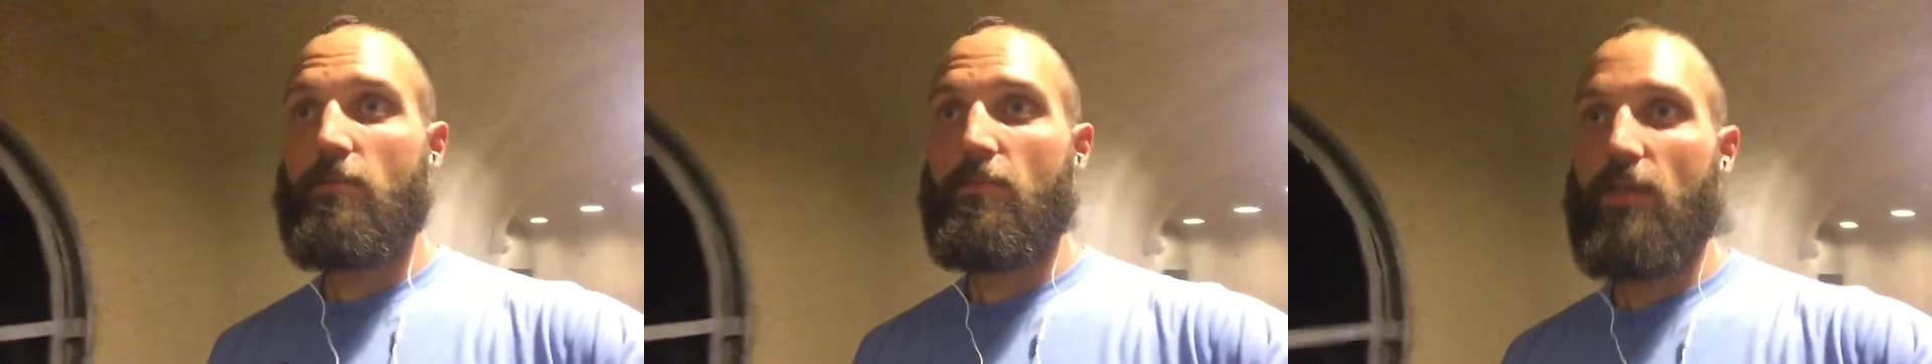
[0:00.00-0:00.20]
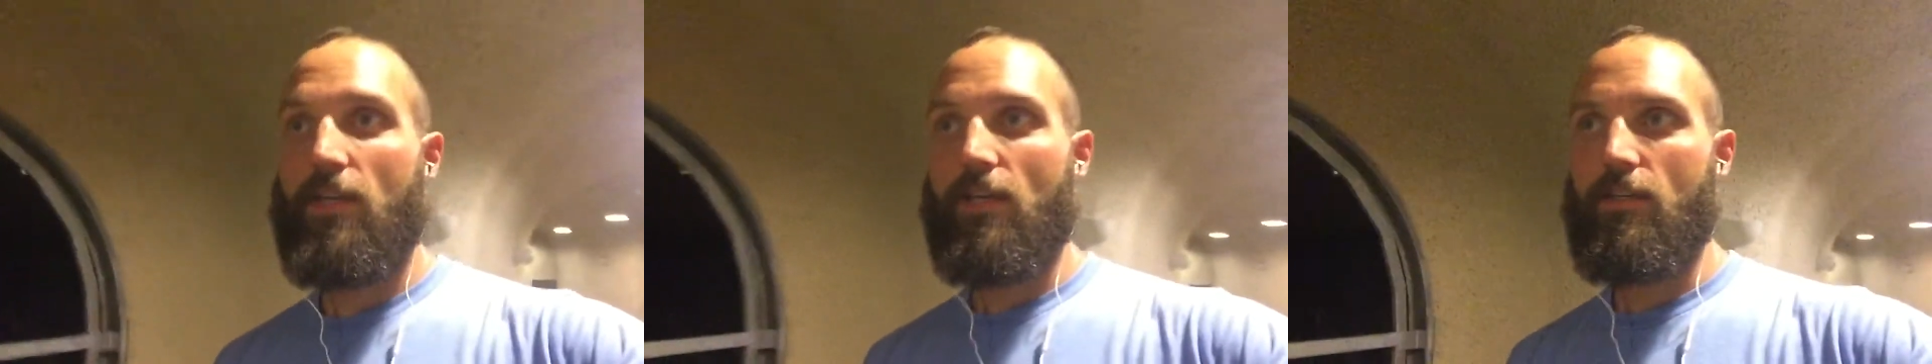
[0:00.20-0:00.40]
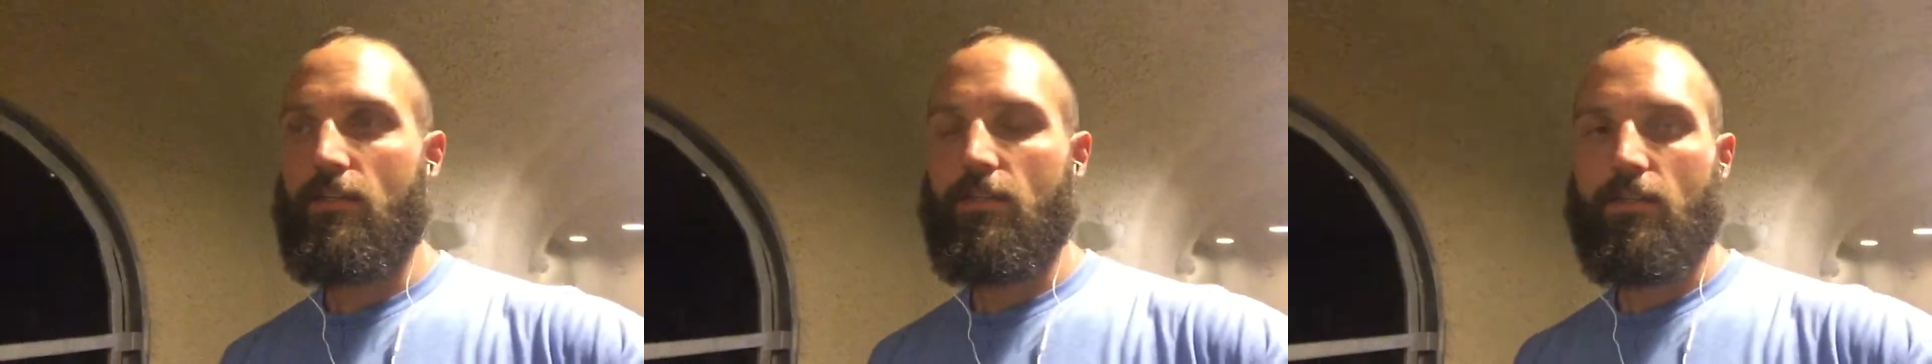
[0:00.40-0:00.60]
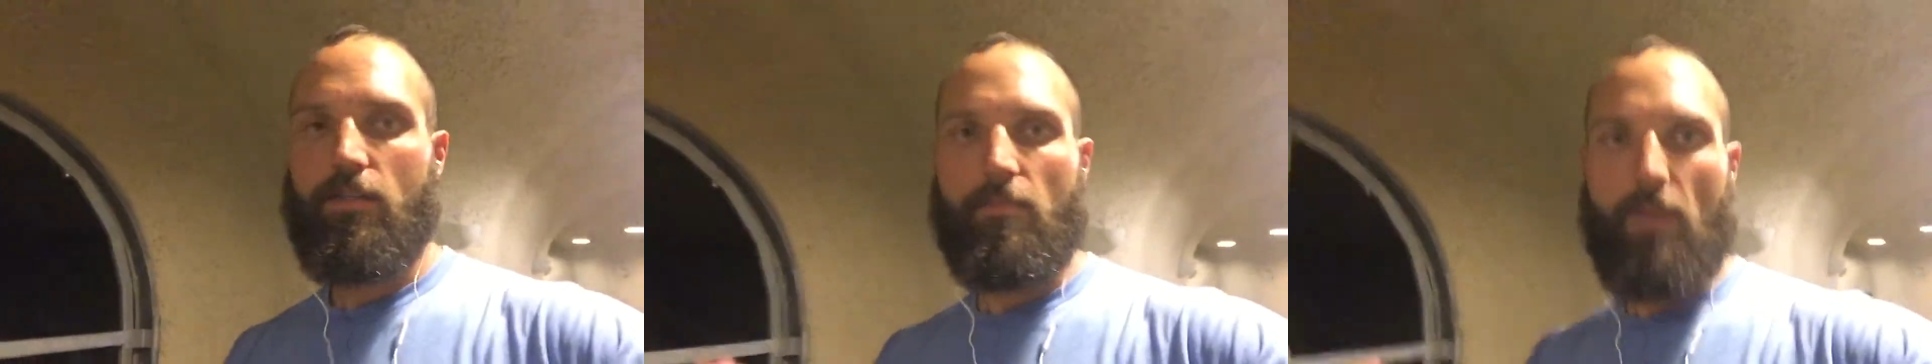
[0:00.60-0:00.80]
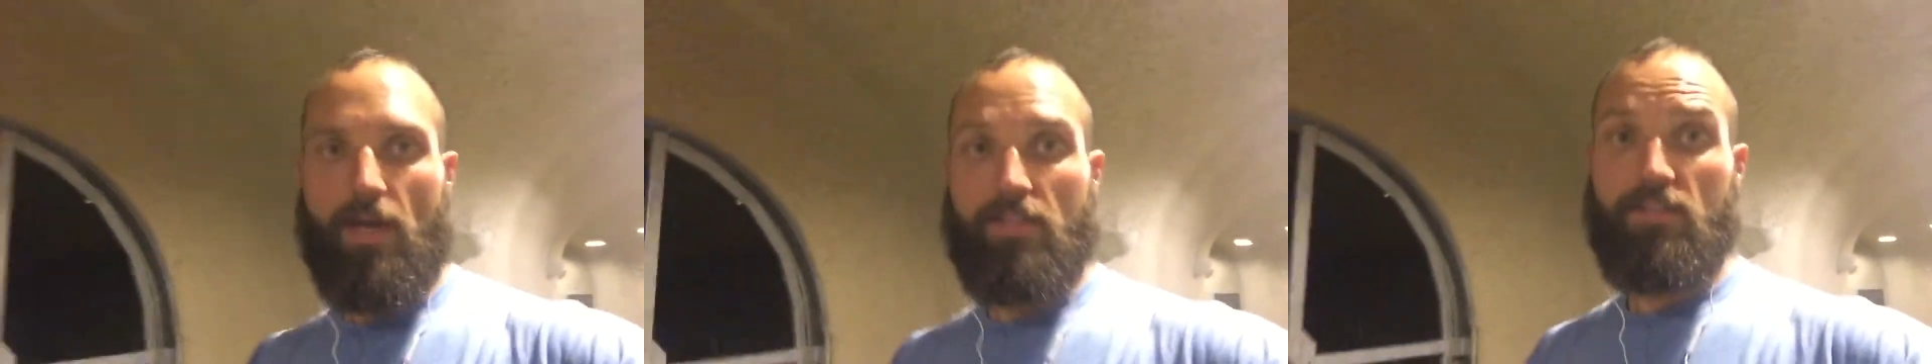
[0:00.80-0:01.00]
peek into the
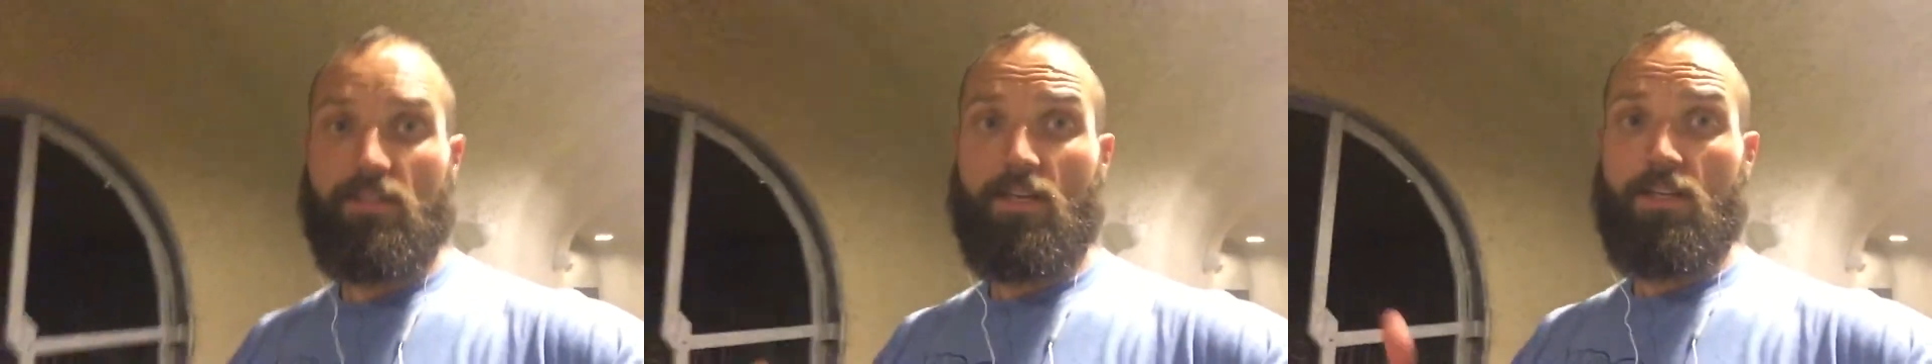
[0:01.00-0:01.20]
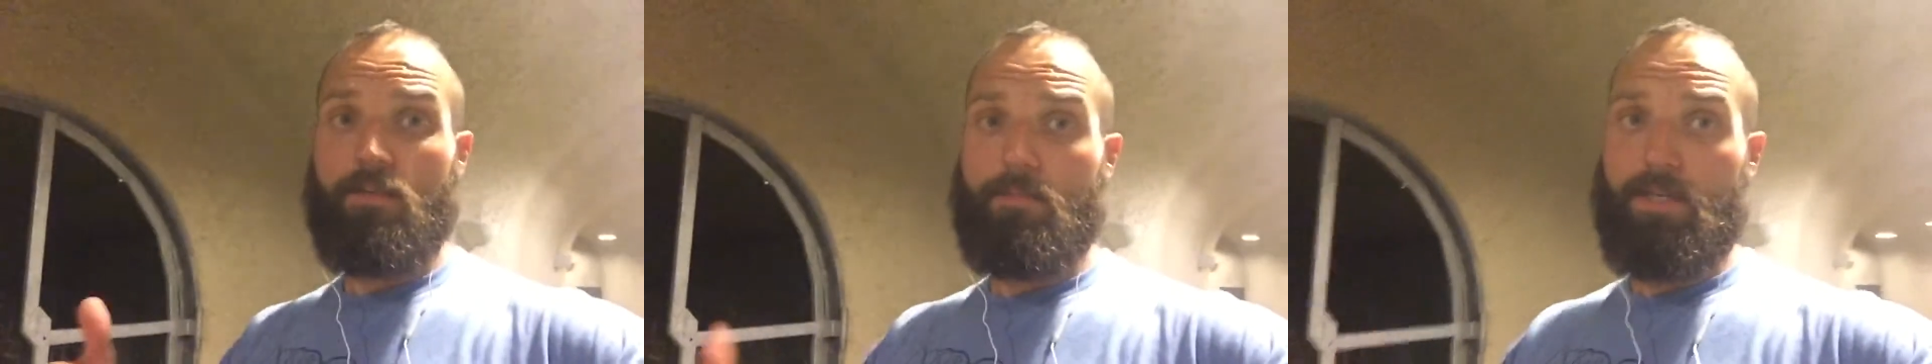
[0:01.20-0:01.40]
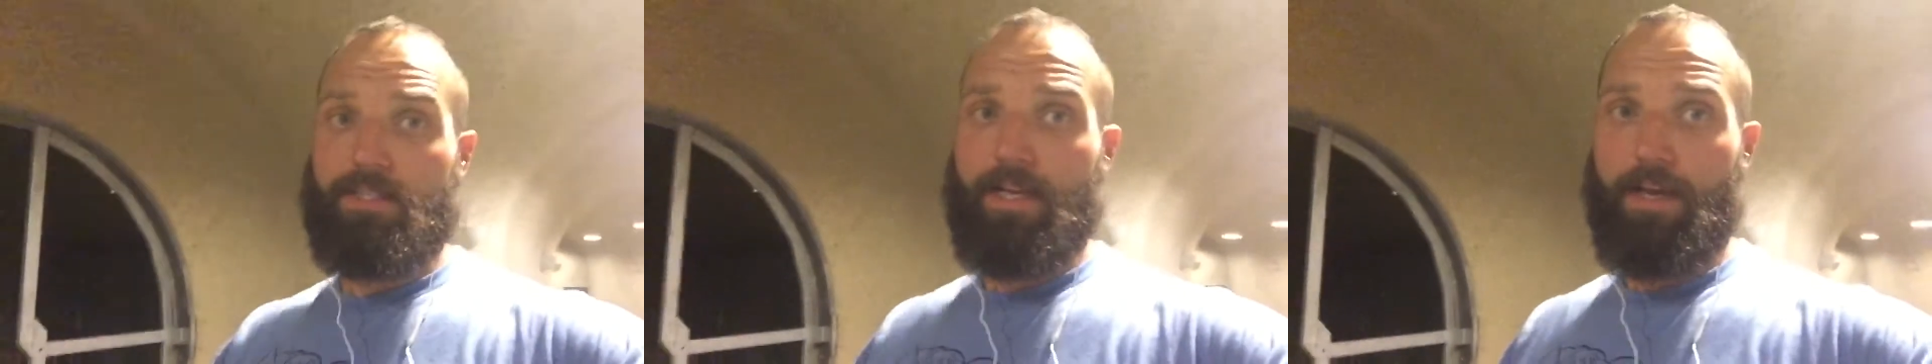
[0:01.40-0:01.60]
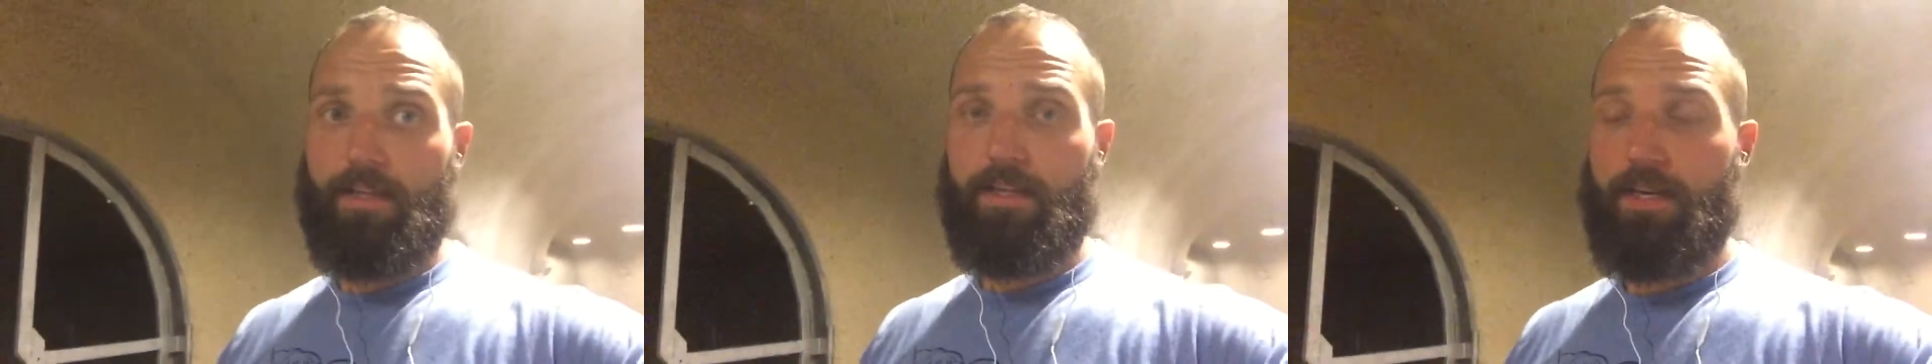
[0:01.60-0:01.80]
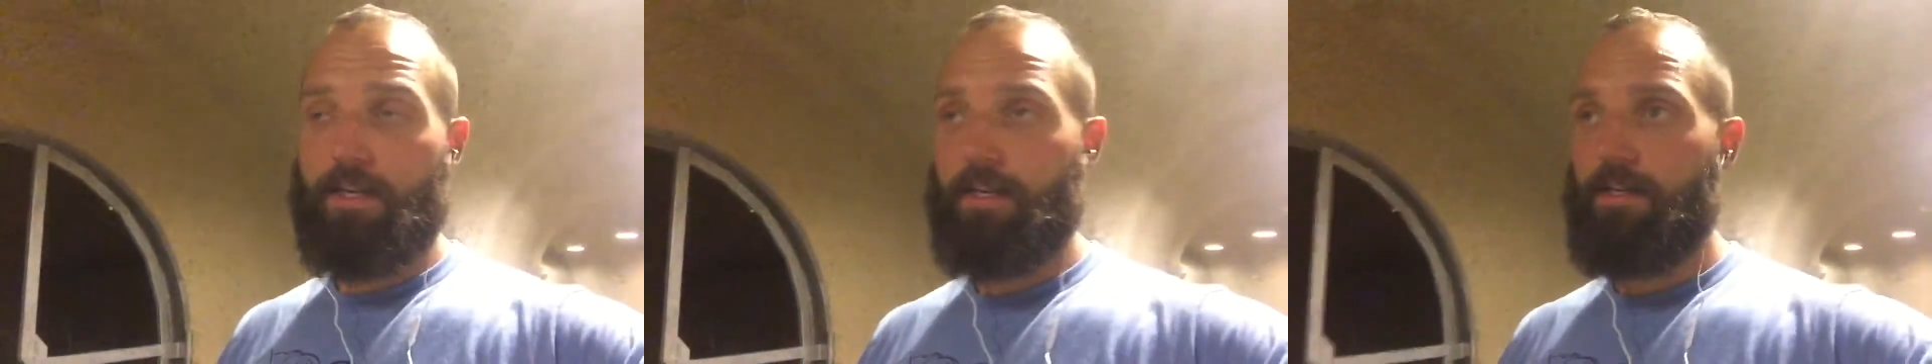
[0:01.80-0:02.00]
mindset and the
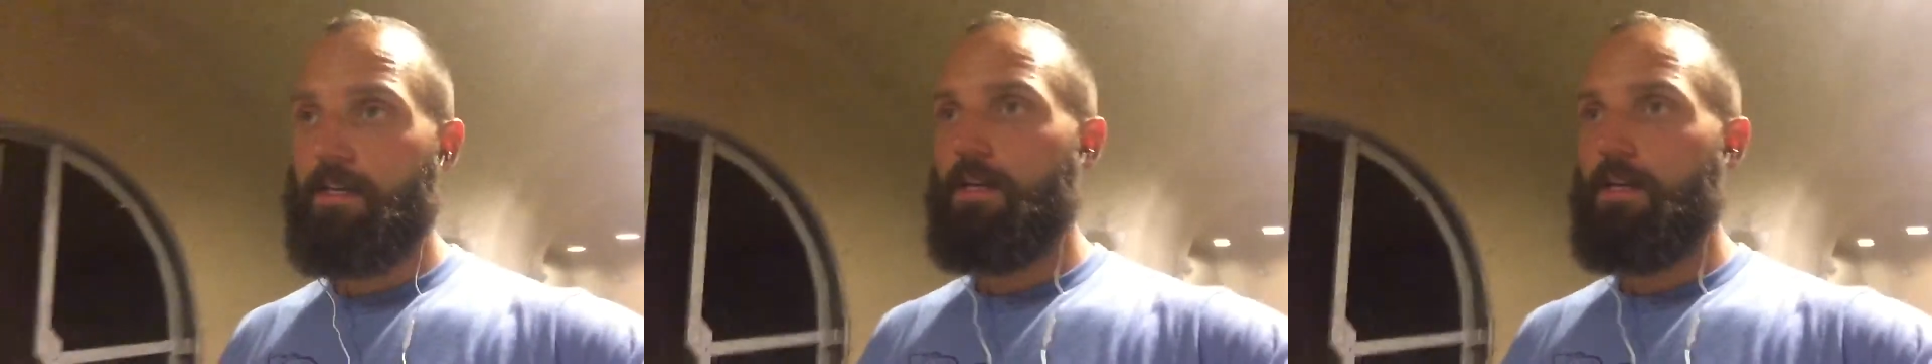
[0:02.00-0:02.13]
mentality.